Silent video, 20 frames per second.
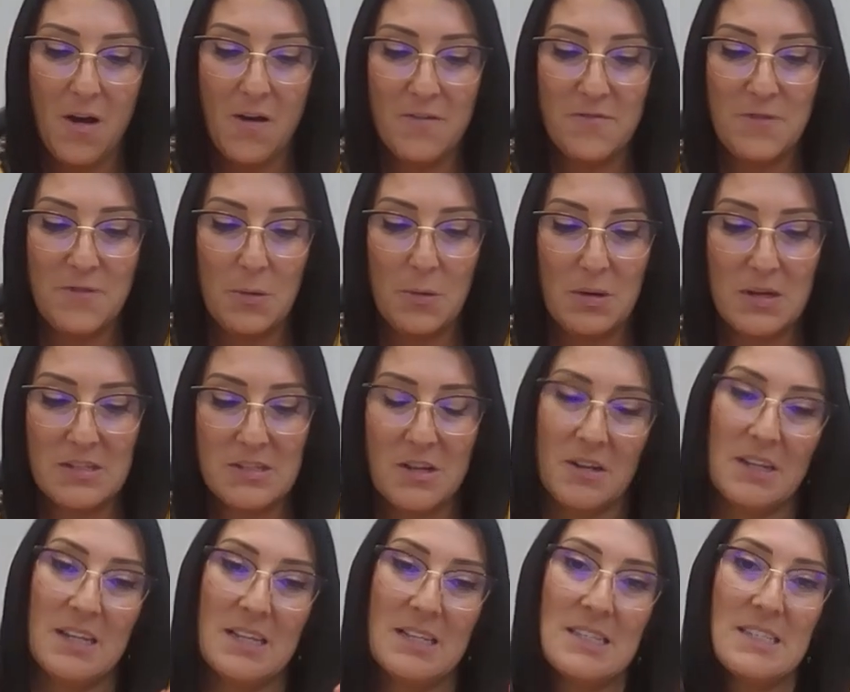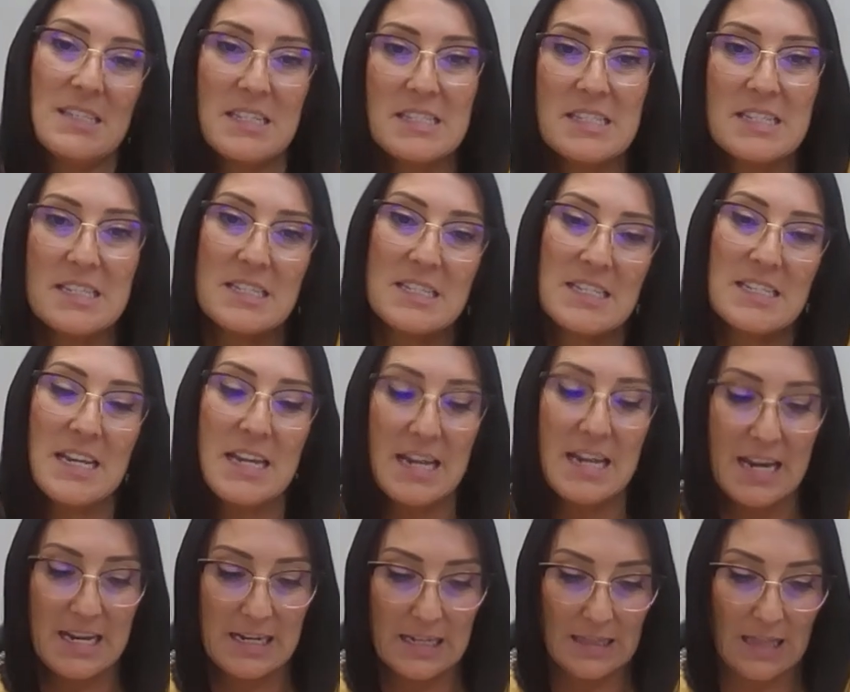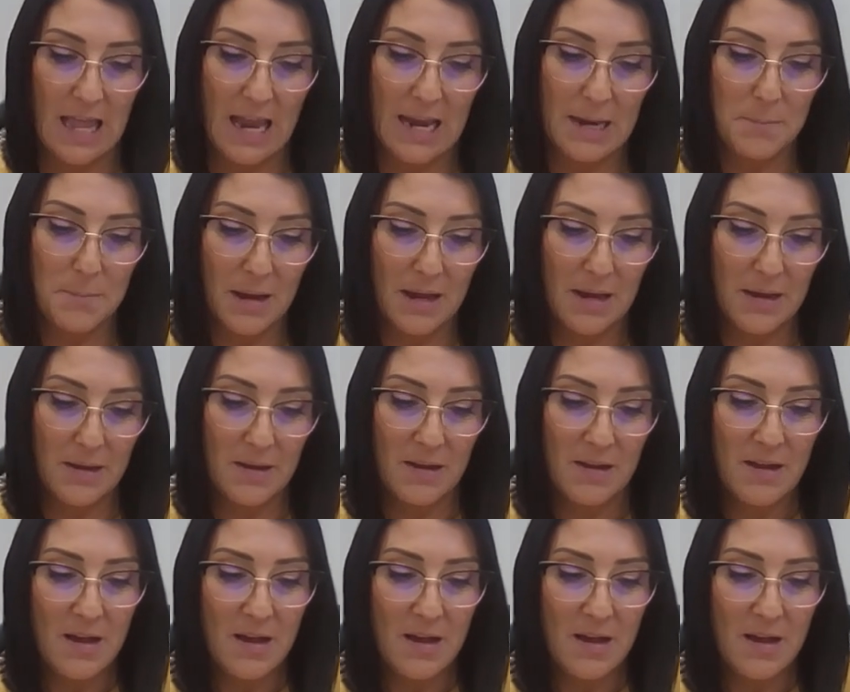focus on consistency and alignment,